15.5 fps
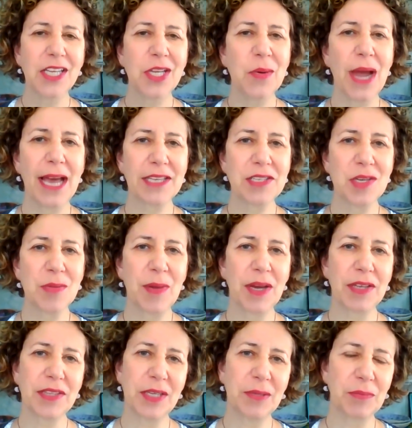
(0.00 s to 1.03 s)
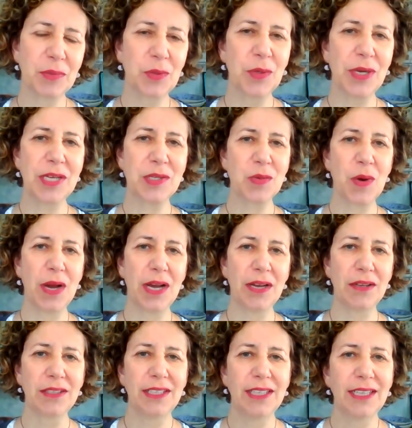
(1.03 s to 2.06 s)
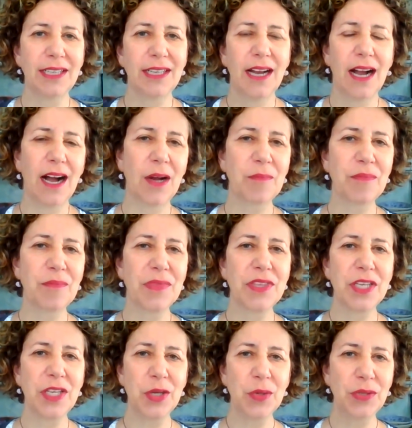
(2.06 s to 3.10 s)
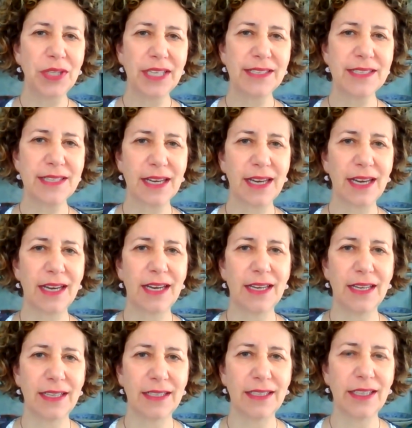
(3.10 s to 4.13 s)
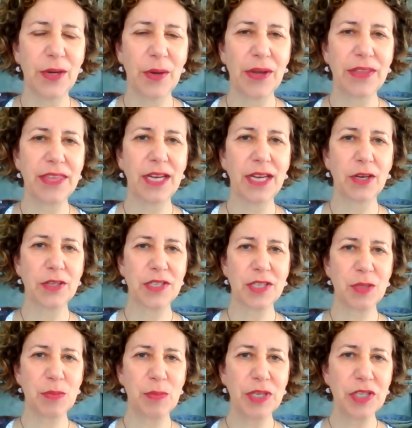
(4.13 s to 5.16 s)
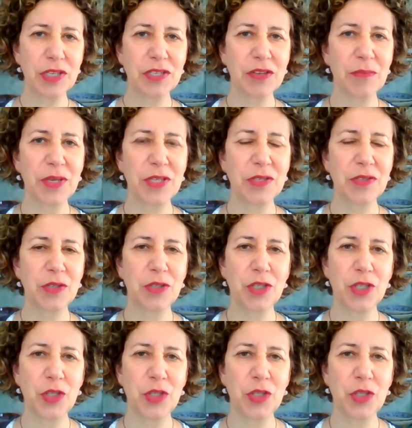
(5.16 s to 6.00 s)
You asked about the employees. Well, um, the unions, uh, you know, I think are suspicious of Mr.